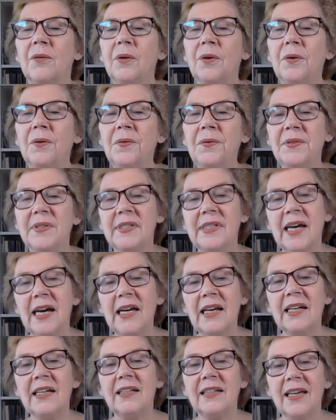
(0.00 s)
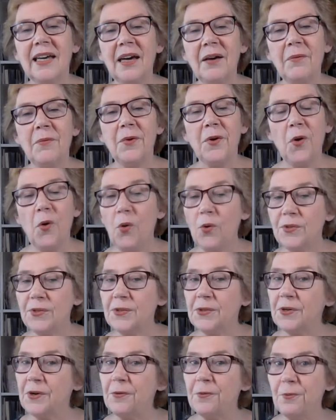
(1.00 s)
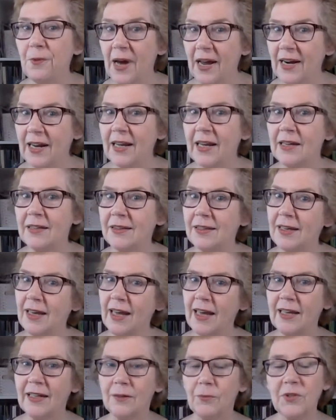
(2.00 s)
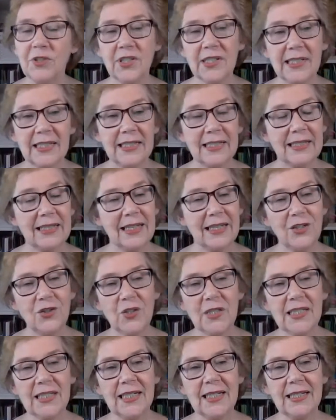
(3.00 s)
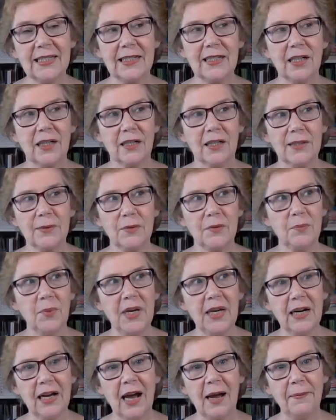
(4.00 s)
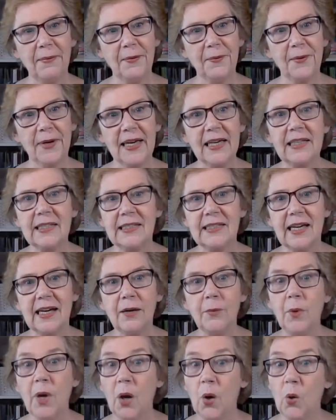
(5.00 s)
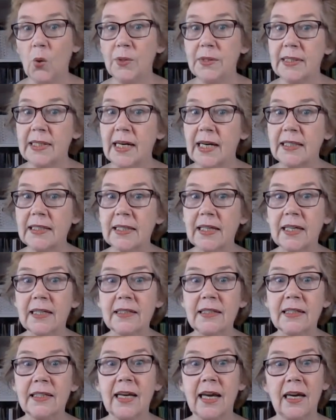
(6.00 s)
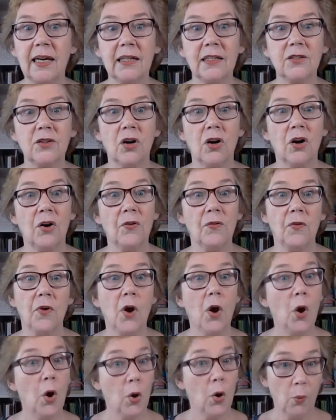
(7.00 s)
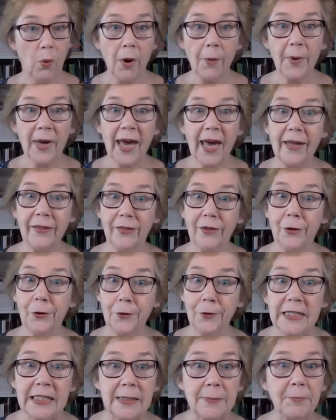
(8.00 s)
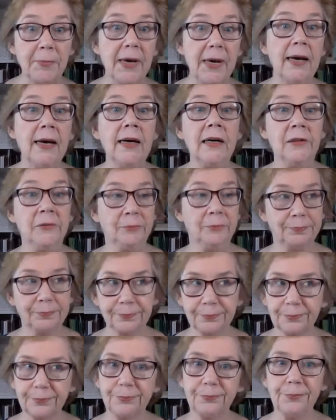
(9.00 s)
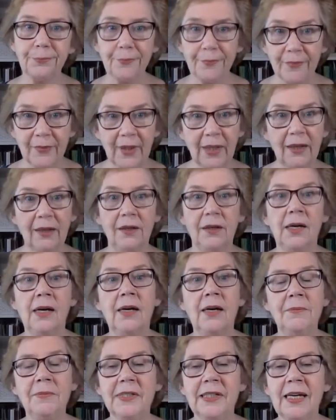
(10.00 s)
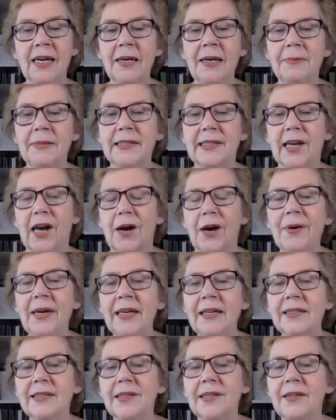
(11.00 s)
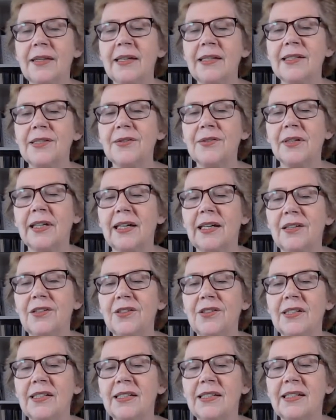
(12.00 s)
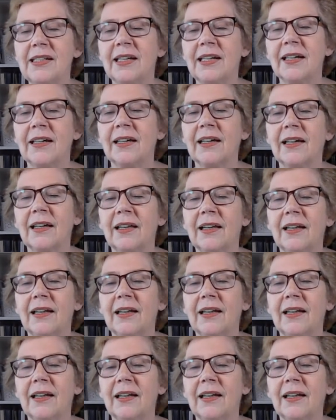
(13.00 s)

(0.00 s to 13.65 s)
we're all starting yeah we're all sort of running at the end which is interesting isn't it because we've been a couple of weeks now we're all starting to get to the end of what we had in the crisp bar um, to keep us going so that's really interesting